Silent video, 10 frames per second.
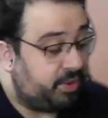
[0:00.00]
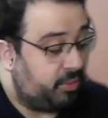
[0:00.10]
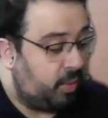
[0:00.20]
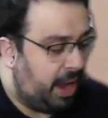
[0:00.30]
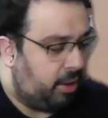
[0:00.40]

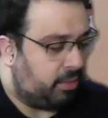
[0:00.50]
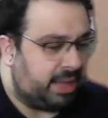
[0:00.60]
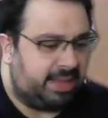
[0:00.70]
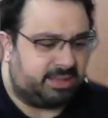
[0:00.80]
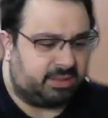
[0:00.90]
Wow,
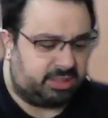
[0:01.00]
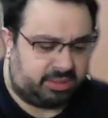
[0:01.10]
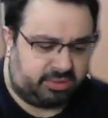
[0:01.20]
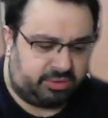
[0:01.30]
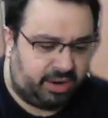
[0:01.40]
that's
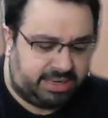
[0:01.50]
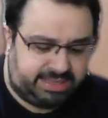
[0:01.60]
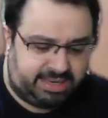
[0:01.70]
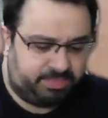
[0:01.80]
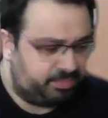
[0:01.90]

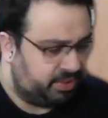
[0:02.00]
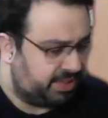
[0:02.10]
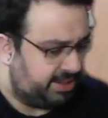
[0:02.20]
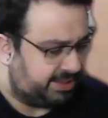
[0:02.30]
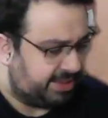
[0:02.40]
crazy. Put
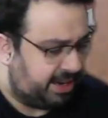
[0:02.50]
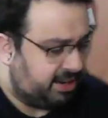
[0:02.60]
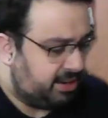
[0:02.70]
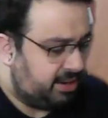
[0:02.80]
that aside.